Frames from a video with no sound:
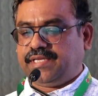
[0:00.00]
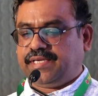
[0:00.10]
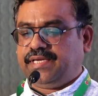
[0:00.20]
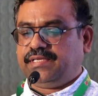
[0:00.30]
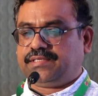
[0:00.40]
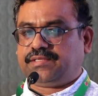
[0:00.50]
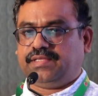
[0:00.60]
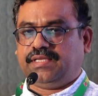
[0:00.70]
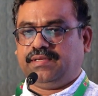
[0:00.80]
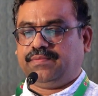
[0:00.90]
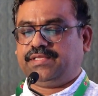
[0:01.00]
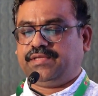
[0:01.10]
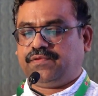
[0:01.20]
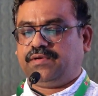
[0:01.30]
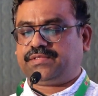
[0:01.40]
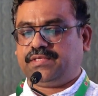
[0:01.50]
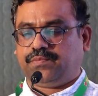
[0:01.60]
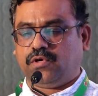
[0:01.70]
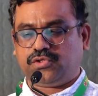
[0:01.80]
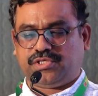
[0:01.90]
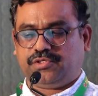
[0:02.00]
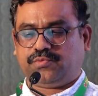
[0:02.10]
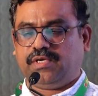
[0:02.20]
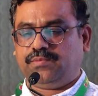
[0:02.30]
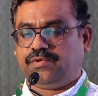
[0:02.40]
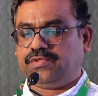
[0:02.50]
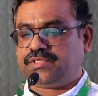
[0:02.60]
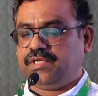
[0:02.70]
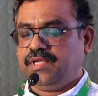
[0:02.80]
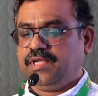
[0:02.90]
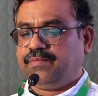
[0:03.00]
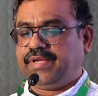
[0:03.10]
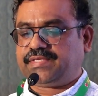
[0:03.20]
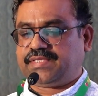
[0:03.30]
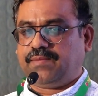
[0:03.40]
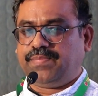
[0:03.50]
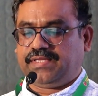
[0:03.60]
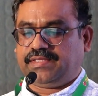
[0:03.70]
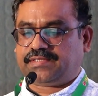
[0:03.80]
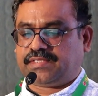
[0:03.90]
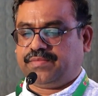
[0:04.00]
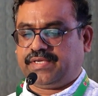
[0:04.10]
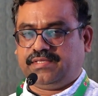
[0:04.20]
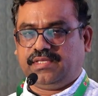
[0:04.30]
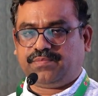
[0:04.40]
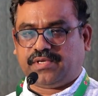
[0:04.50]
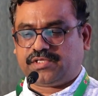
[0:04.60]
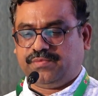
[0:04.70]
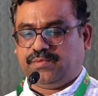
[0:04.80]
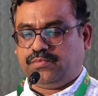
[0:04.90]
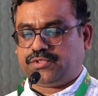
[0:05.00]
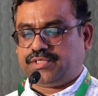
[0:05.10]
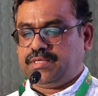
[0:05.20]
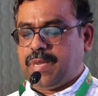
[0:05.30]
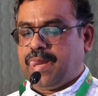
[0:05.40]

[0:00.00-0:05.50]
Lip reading: Again, so they form as a pouch, small pouch, by stapling the stomach in the proximal portion.